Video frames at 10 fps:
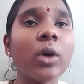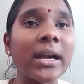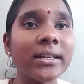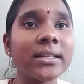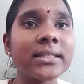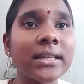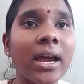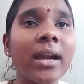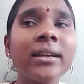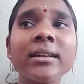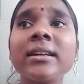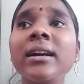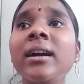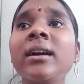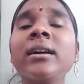understand
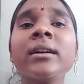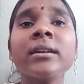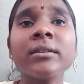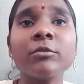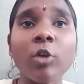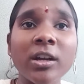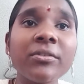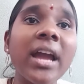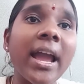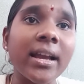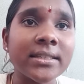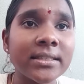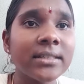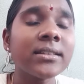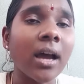whatever accent the